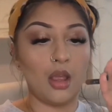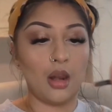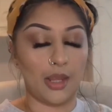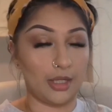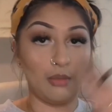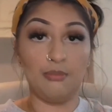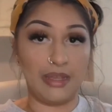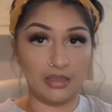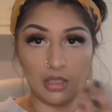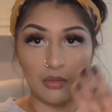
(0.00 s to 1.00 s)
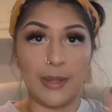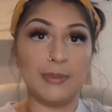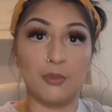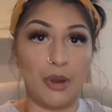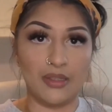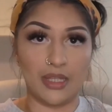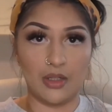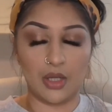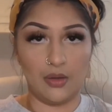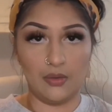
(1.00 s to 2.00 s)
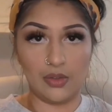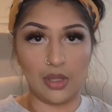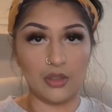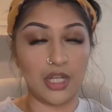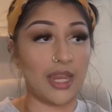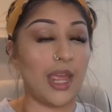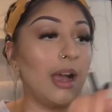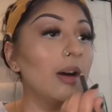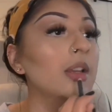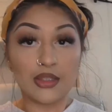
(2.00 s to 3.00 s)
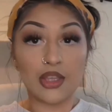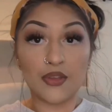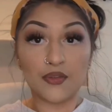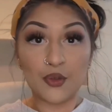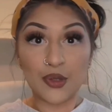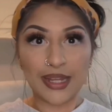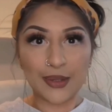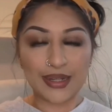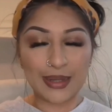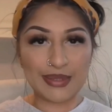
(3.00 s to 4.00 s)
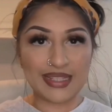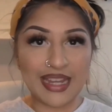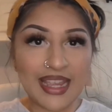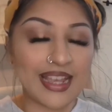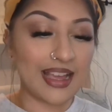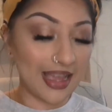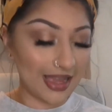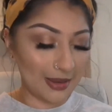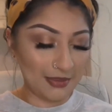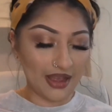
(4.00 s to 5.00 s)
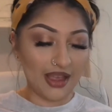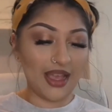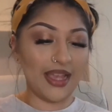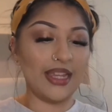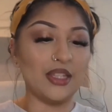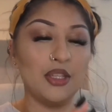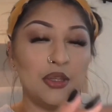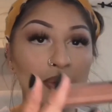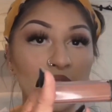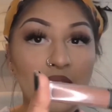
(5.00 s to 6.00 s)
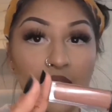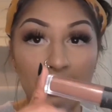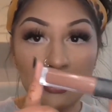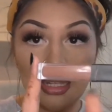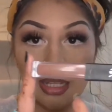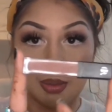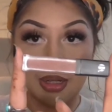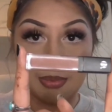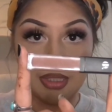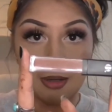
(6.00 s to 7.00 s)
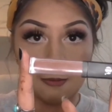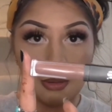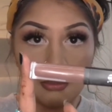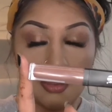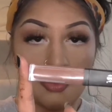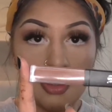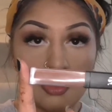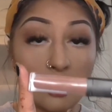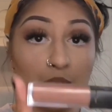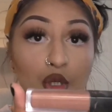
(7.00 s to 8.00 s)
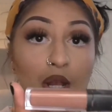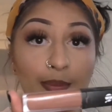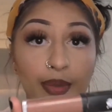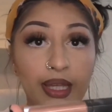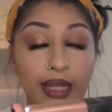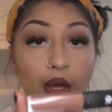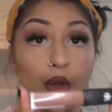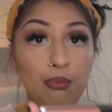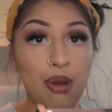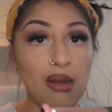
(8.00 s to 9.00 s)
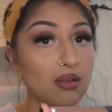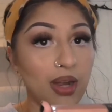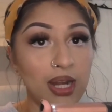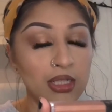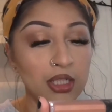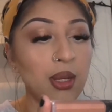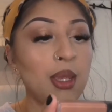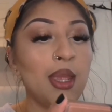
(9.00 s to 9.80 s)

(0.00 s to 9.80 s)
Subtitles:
like best nude lips for brown skin tones, so check it out. So for liquid lipstick, I use this liquid lipstick from the Superdrug B own brand range,